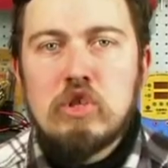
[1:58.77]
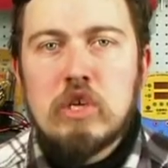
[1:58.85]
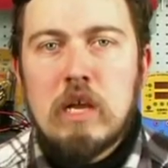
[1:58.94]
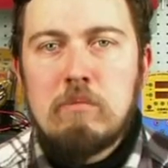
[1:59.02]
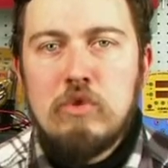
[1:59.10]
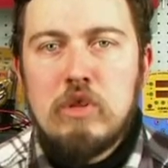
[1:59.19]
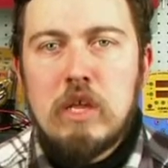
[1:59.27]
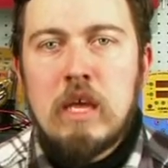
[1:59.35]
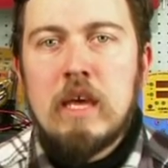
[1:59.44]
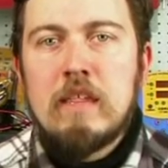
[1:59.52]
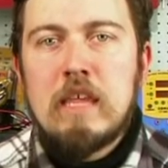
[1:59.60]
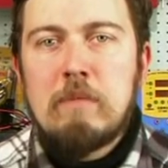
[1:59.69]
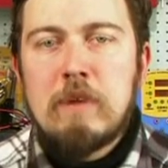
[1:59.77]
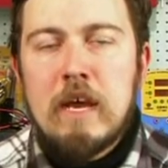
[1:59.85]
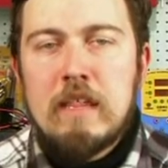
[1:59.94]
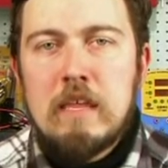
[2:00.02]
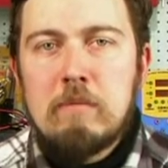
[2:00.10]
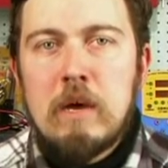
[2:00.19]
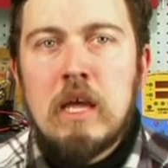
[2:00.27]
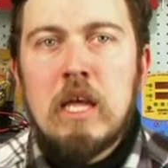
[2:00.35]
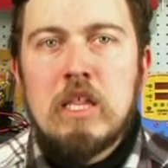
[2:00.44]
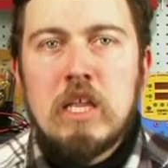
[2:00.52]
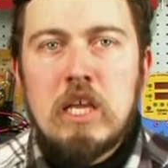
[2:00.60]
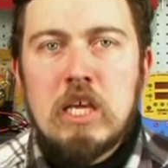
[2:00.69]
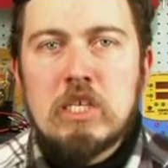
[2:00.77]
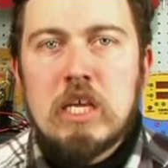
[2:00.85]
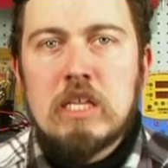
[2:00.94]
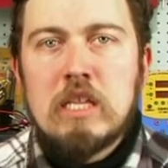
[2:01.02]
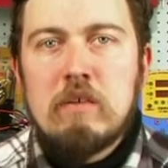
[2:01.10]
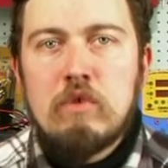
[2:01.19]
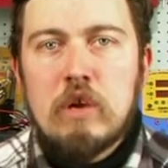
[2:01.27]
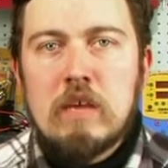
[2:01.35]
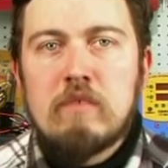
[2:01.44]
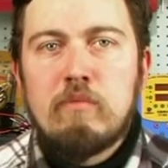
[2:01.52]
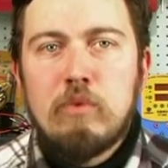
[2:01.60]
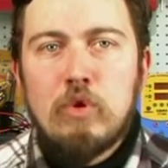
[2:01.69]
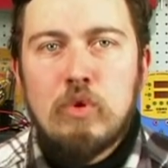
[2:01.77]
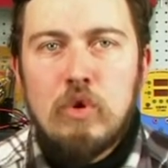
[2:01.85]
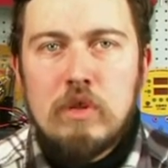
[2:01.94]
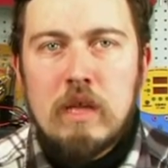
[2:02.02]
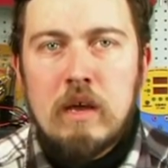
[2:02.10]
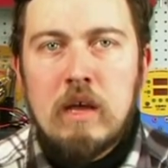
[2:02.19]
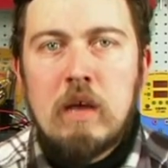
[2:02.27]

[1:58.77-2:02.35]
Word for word: For good operation you should twice a year perform preventive